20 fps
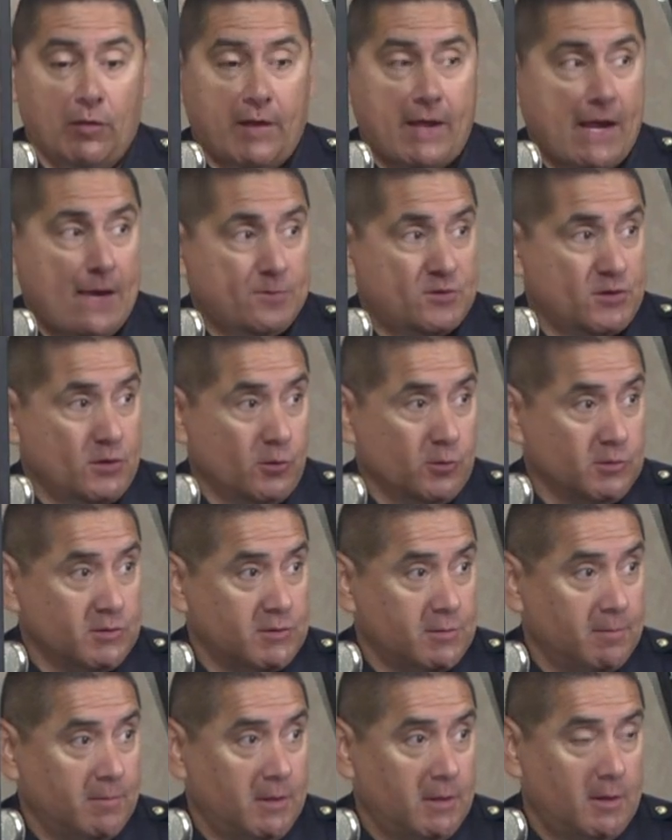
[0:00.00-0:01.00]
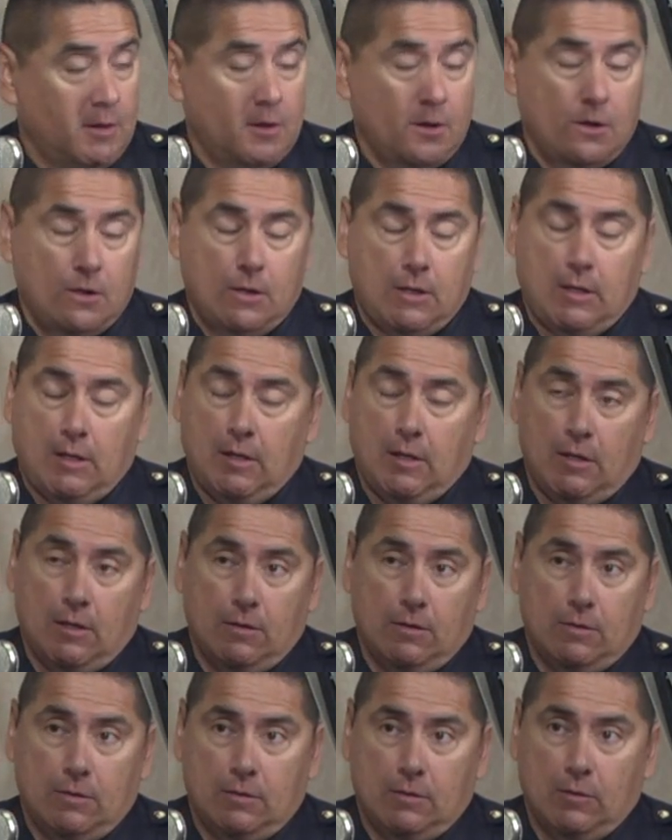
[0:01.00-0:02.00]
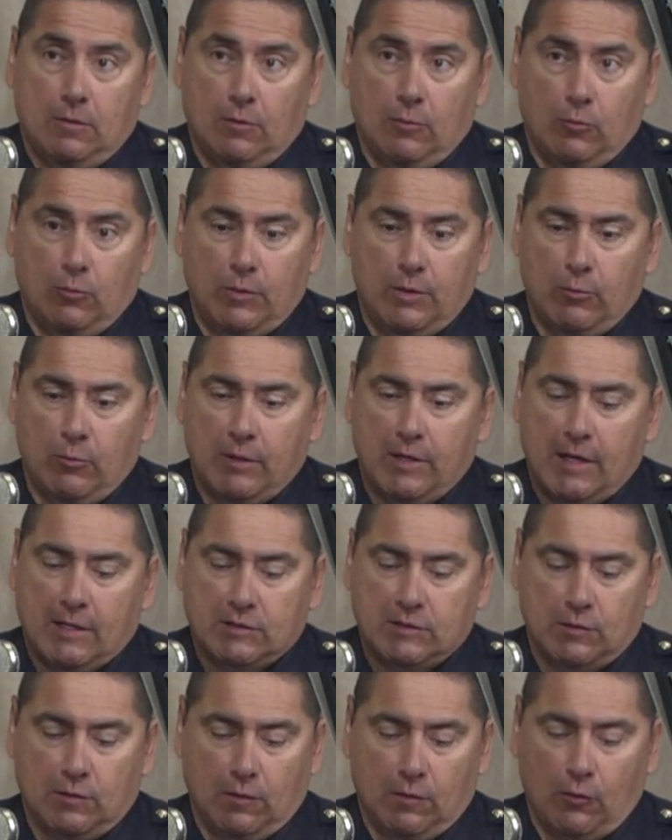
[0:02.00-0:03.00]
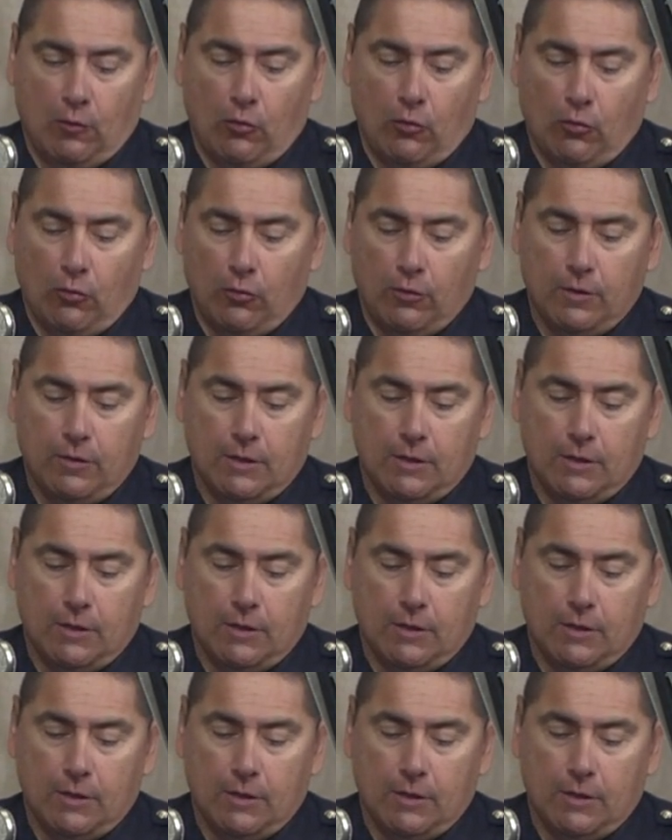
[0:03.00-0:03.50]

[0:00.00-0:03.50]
capstones. And, you know, we got to learn